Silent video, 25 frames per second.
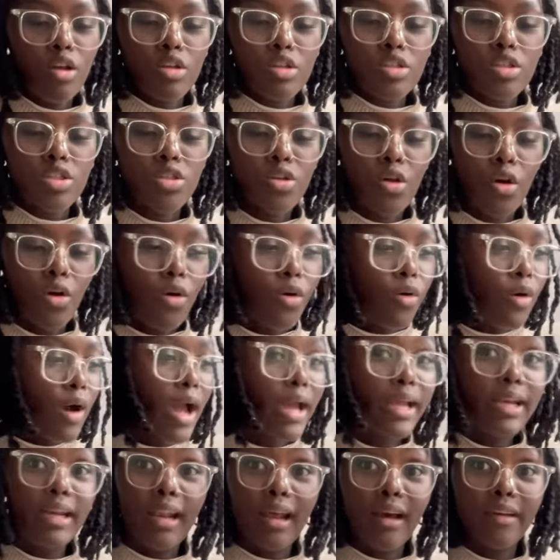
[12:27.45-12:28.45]
So
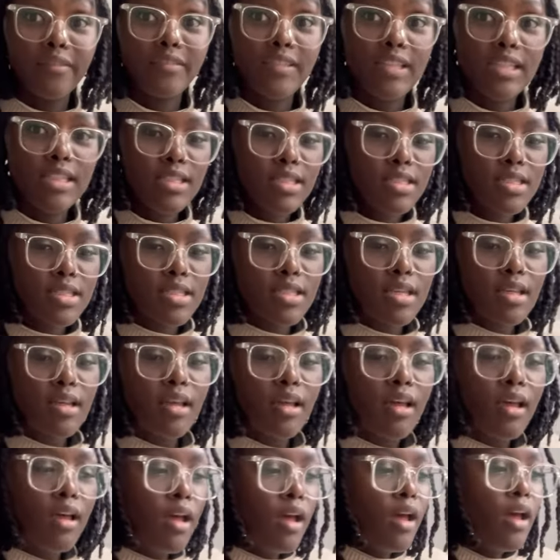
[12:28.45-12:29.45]
I love these.
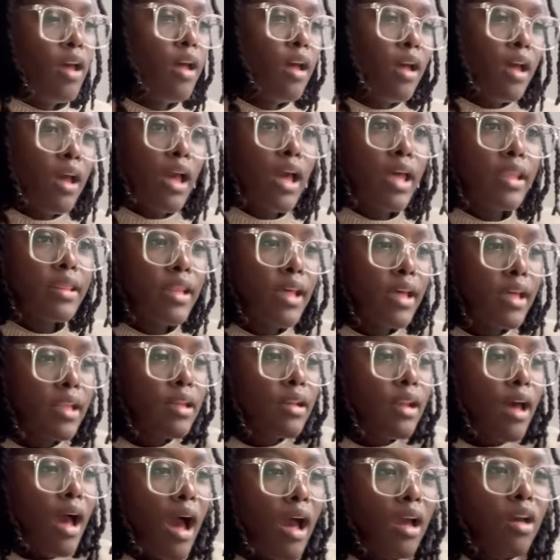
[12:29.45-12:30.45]
And
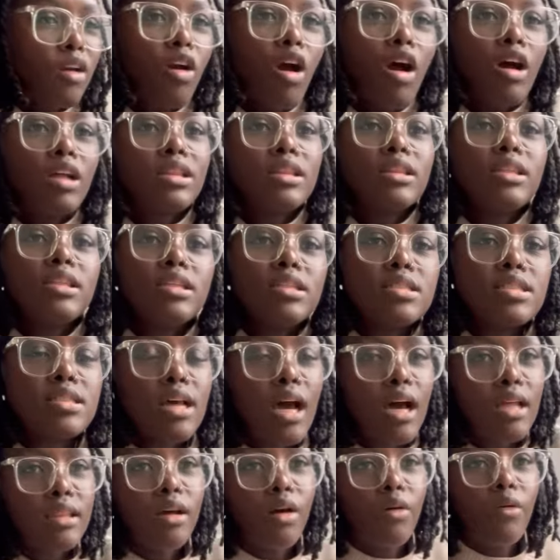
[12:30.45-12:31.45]
then I got these
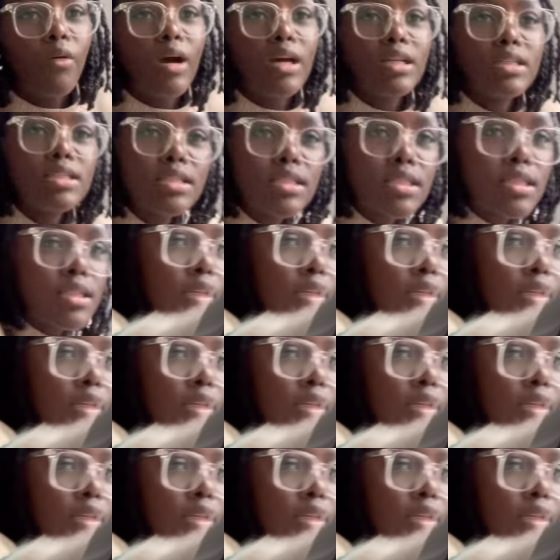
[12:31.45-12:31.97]
other ones